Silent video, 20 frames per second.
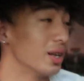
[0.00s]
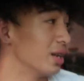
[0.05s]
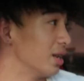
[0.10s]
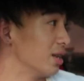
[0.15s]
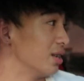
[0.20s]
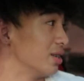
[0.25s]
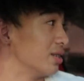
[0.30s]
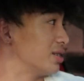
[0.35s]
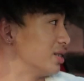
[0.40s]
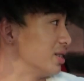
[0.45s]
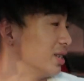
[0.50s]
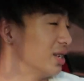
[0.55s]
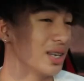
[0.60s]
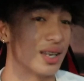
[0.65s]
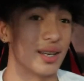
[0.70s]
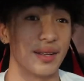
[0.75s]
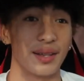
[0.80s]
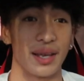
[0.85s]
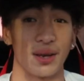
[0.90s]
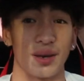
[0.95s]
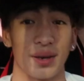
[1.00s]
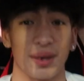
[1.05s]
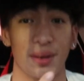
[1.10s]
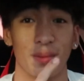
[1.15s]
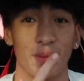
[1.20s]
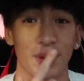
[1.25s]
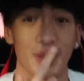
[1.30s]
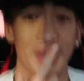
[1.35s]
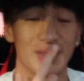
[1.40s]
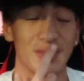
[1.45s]
and see like
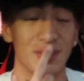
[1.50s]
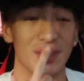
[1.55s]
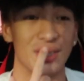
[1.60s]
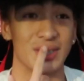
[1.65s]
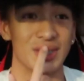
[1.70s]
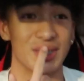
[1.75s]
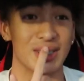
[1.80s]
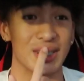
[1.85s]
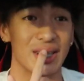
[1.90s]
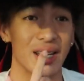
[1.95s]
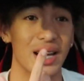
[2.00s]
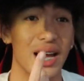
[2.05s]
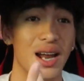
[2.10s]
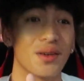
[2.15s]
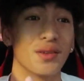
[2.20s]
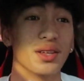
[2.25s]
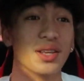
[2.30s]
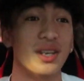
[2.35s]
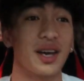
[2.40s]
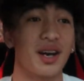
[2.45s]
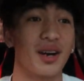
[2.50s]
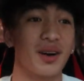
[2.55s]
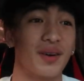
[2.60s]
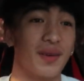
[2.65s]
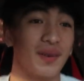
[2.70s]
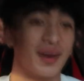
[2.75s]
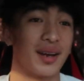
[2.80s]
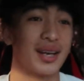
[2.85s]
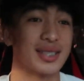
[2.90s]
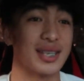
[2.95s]
what this video turns out. Like I don't really
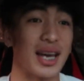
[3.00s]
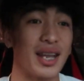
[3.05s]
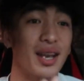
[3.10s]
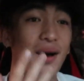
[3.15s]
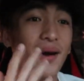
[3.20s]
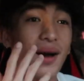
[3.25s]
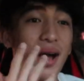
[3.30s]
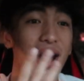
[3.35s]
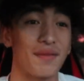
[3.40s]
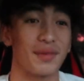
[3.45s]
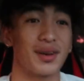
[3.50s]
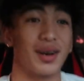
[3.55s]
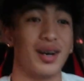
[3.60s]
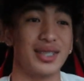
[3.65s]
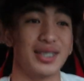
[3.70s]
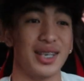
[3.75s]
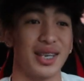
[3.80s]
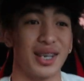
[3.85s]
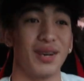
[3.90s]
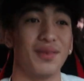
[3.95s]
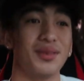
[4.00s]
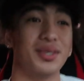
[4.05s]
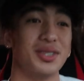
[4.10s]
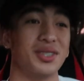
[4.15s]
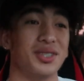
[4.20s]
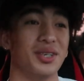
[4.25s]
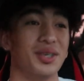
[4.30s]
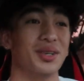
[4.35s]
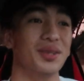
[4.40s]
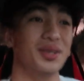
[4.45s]
know because I know I have content coming
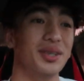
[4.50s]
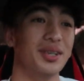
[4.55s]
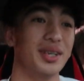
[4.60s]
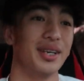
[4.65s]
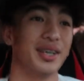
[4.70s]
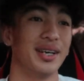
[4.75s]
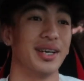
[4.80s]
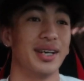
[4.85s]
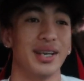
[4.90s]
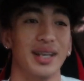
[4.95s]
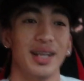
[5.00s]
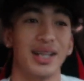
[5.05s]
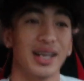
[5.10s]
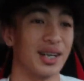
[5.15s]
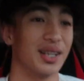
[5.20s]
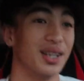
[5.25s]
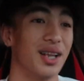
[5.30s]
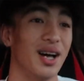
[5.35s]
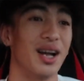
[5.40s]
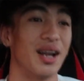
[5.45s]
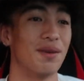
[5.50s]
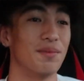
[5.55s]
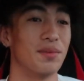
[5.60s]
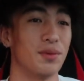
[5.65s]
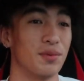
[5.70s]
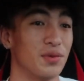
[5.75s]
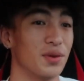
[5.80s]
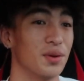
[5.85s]
soon. Like a lot, I'm gonna be